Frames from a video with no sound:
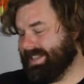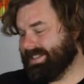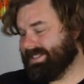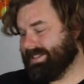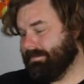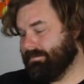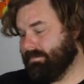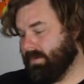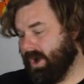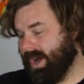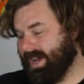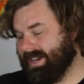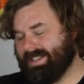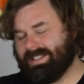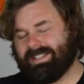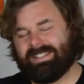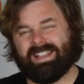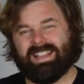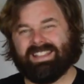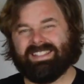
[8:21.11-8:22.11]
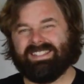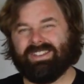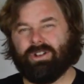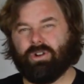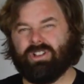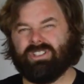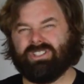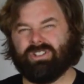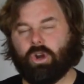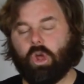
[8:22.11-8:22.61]
That's a minus
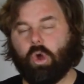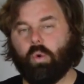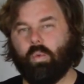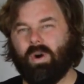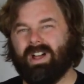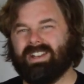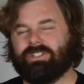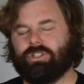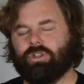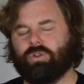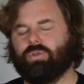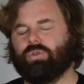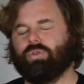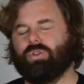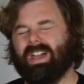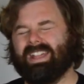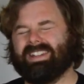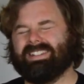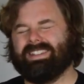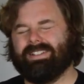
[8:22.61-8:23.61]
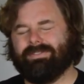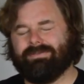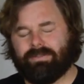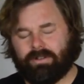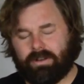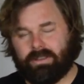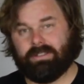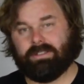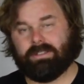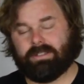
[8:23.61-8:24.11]
0012
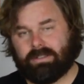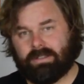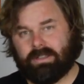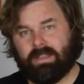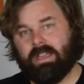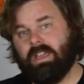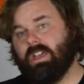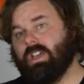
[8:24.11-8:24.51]
difference.